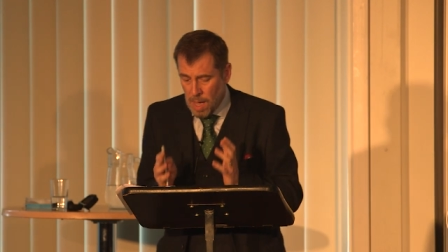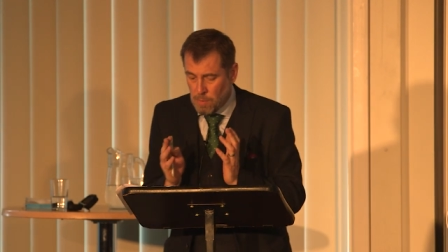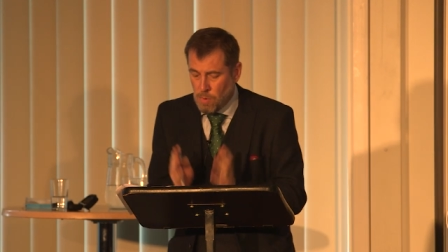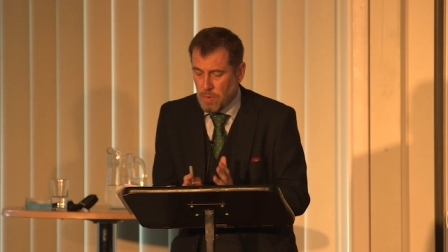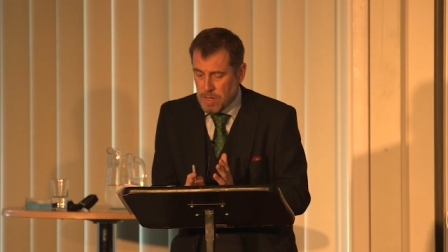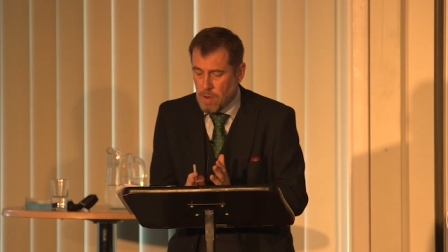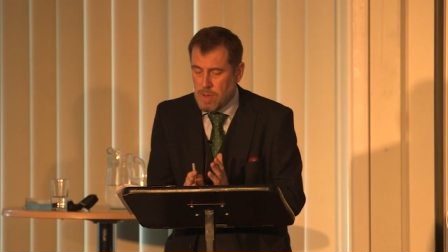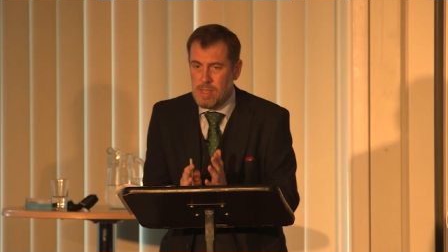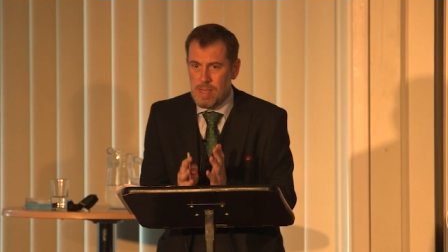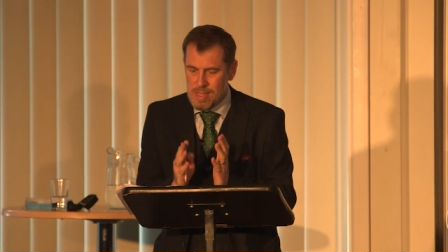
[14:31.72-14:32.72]
And what we
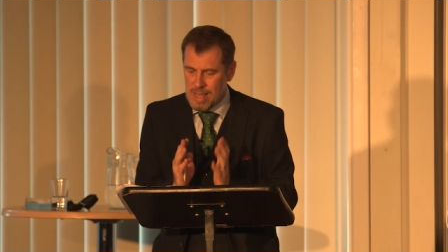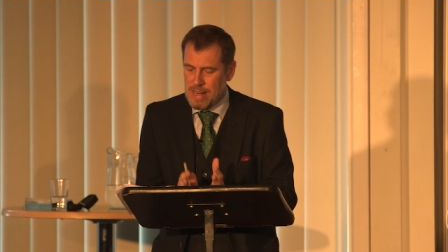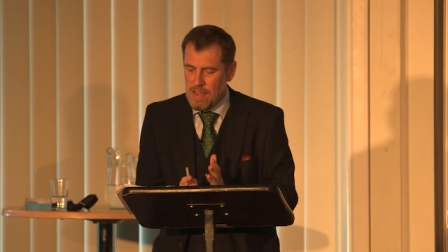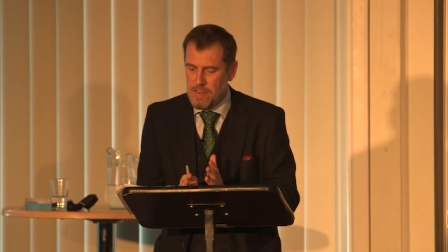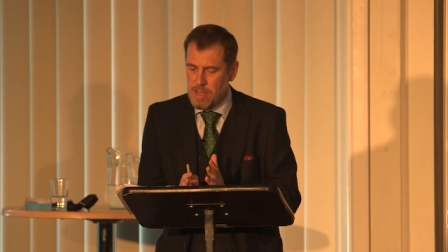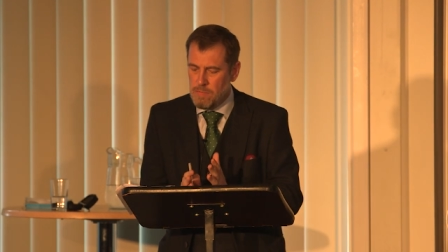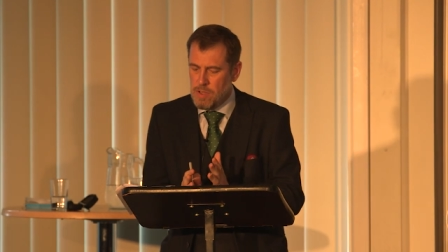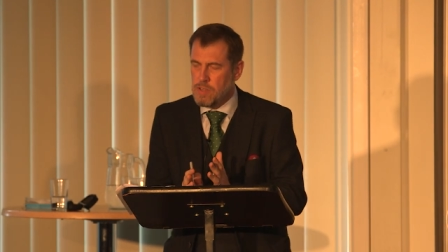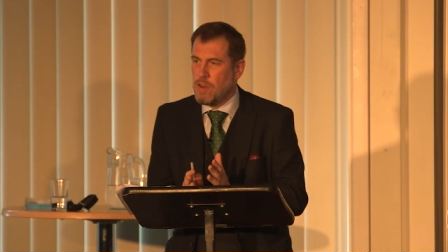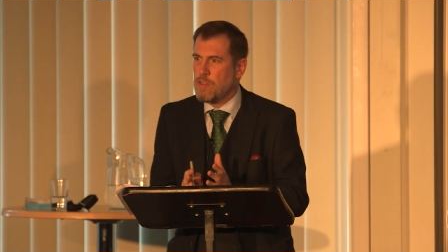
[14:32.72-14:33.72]
know is there's significant
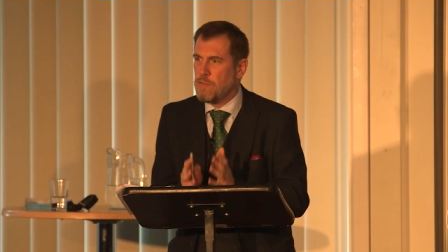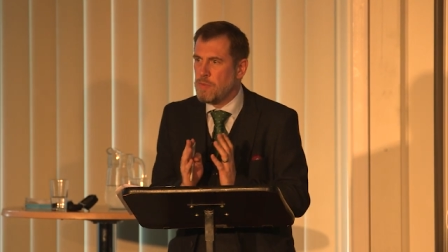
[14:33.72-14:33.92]
research